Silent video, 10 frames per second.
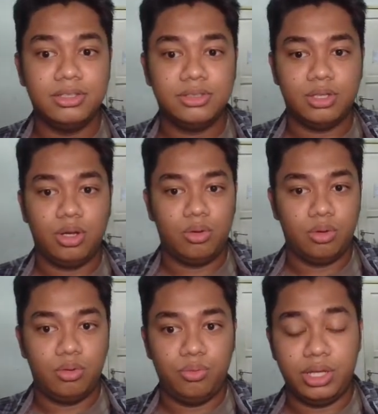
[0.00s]

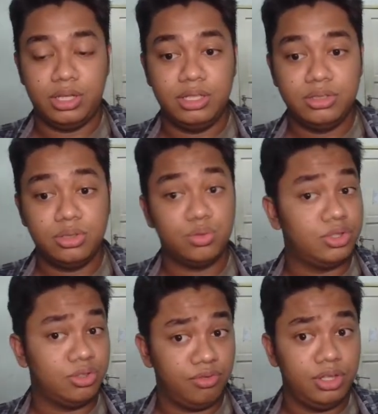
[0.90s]
So we can insert
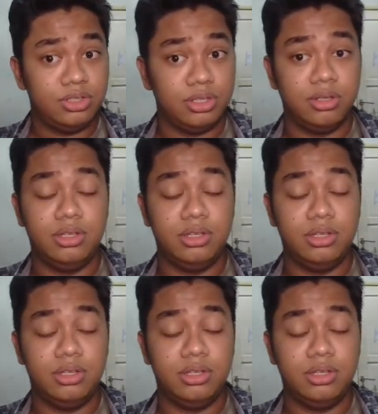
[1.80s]
reservation.